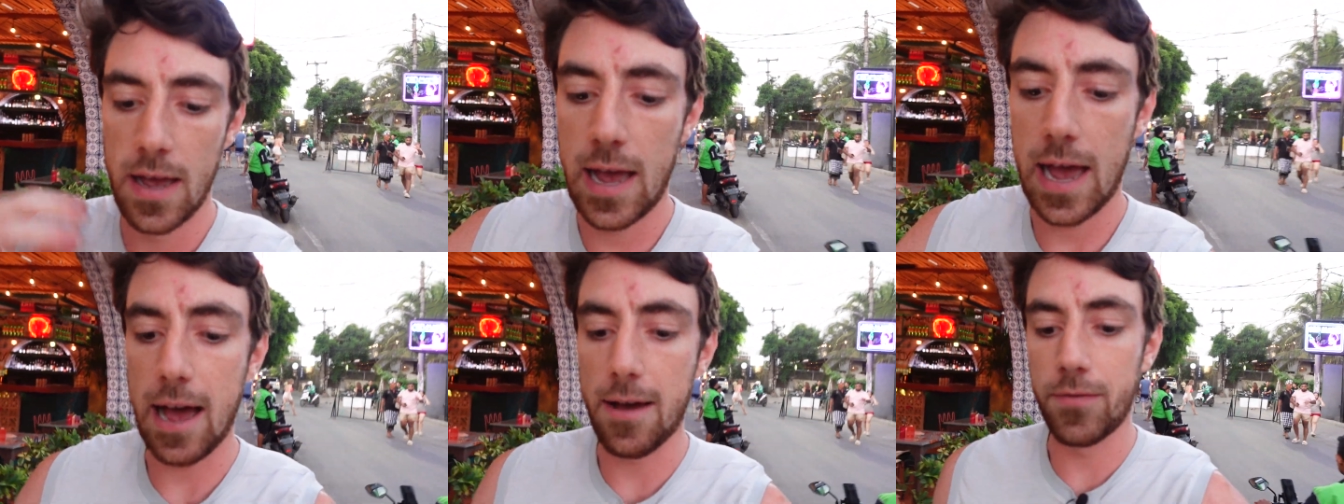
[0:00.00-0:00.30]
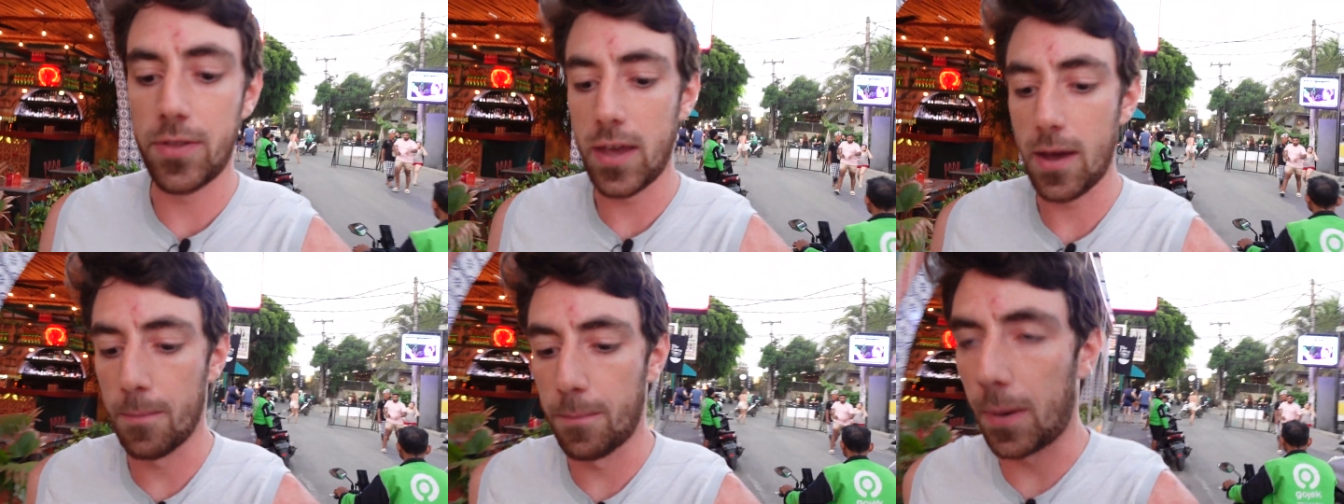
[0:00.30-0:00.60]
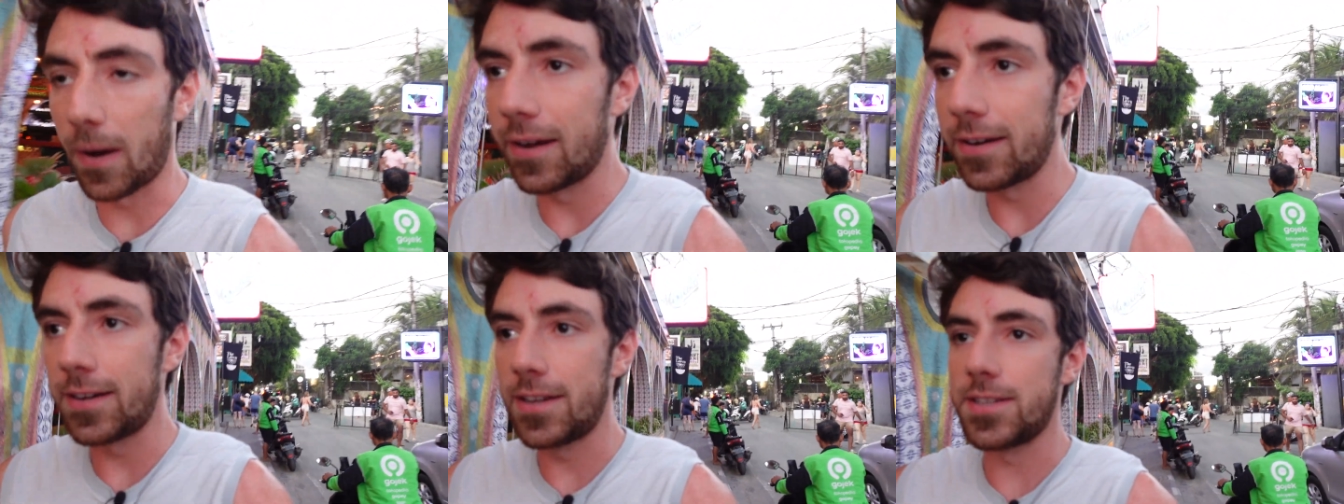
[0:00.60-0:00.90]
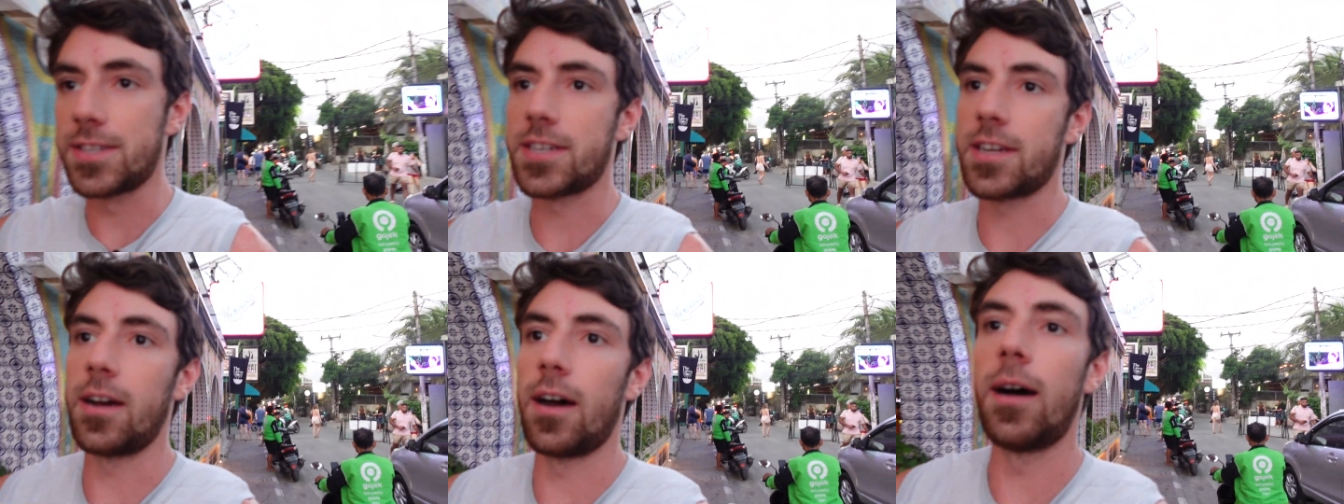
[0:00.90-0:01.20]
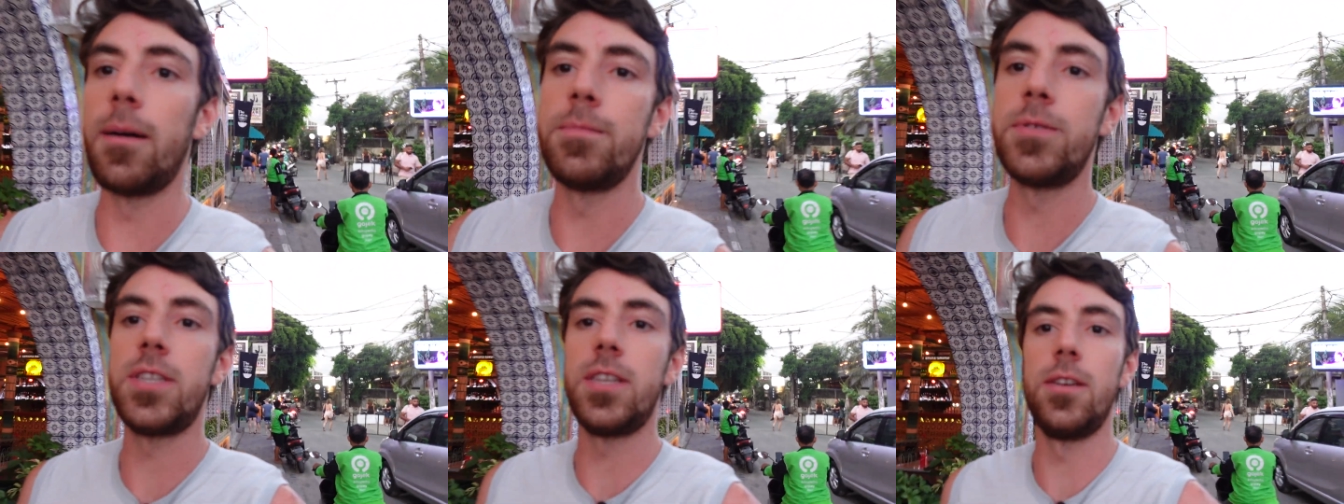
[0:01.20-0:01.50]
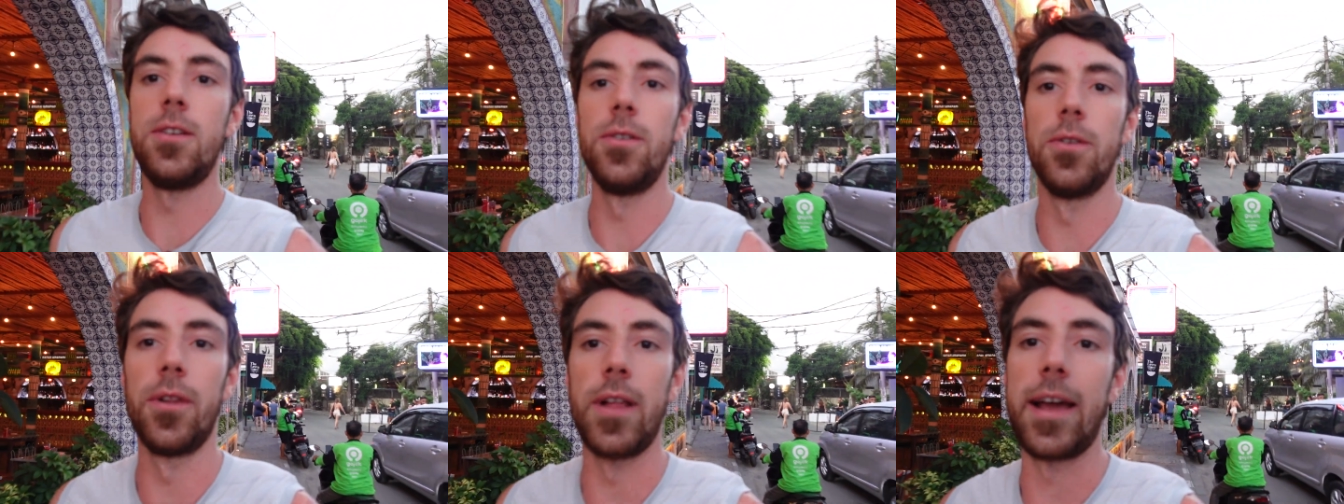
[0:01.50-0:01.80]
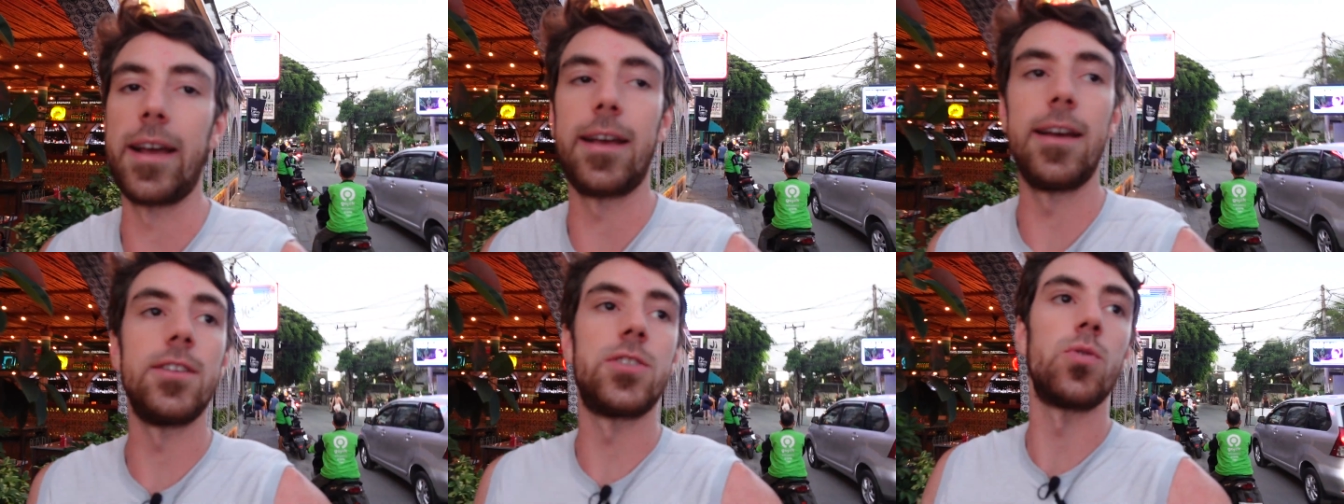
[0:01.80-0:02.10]
have the abundance come to you
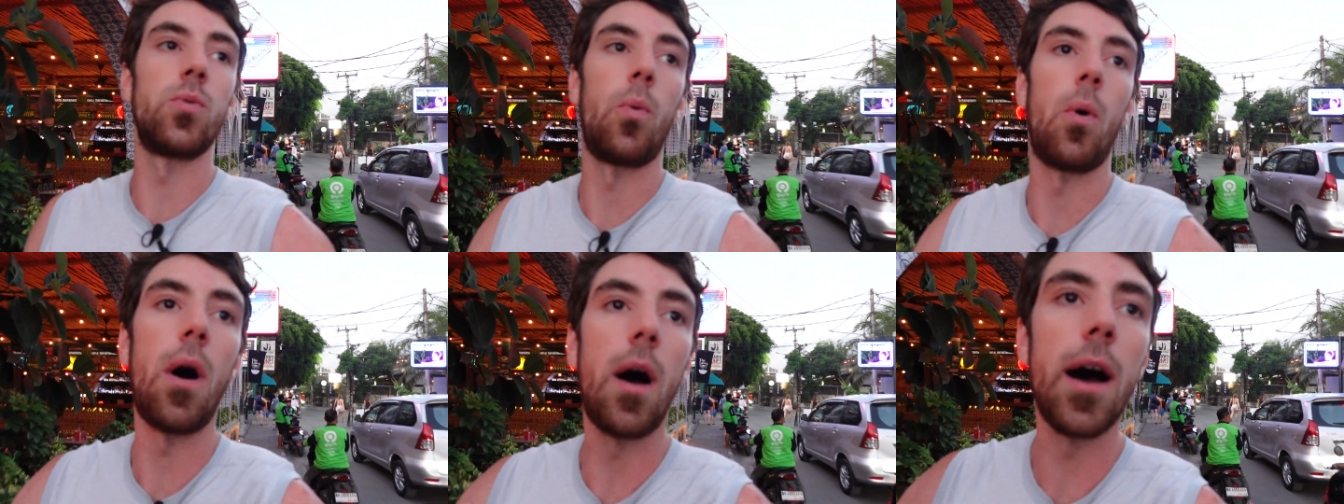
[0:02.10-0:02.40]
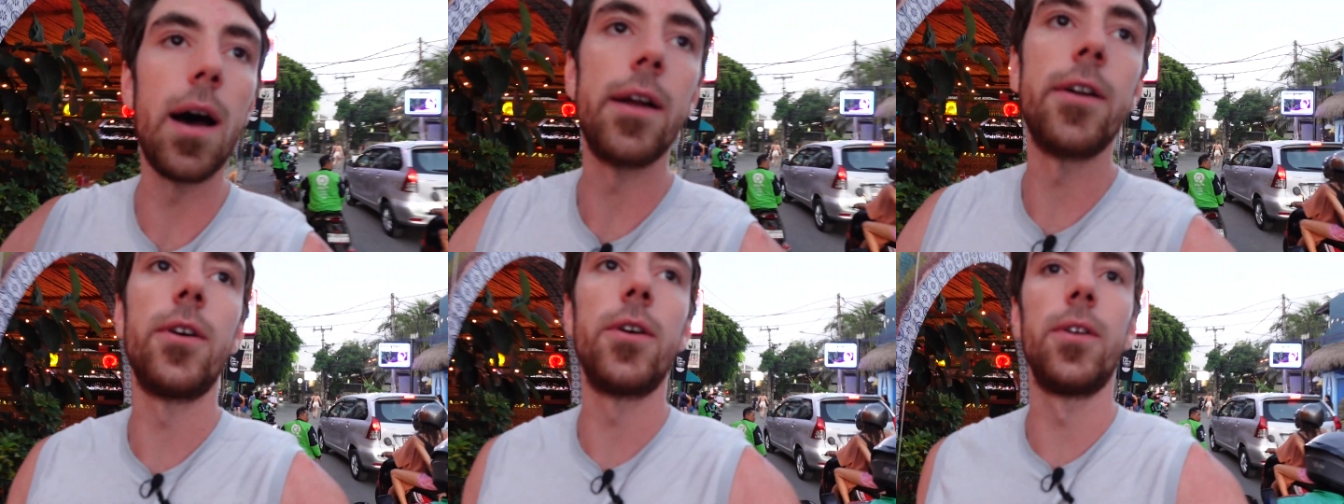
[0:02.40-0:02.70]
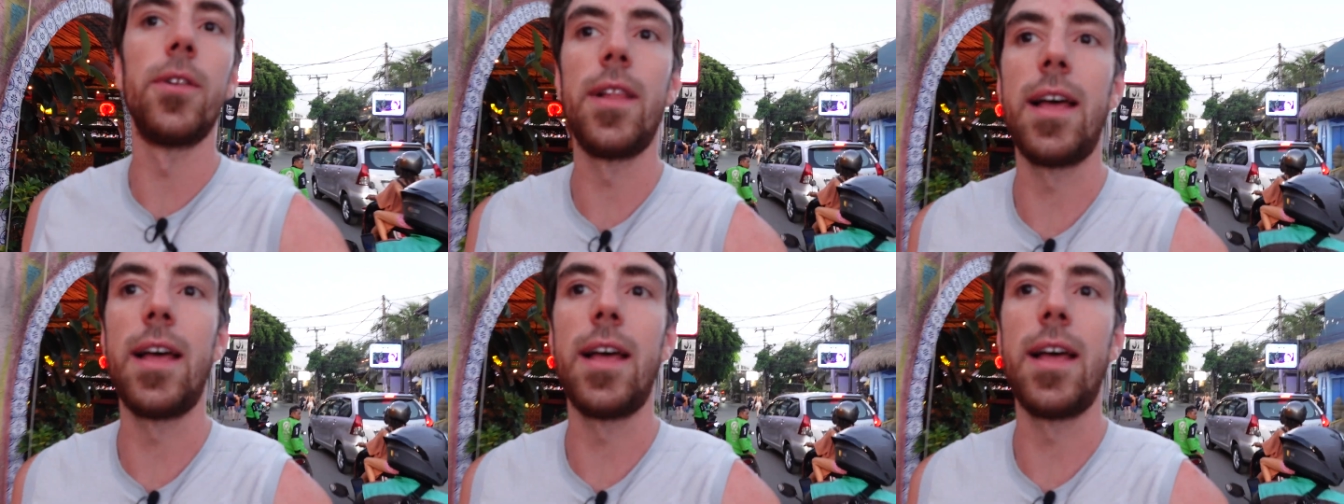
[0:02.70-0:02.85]
like it's water,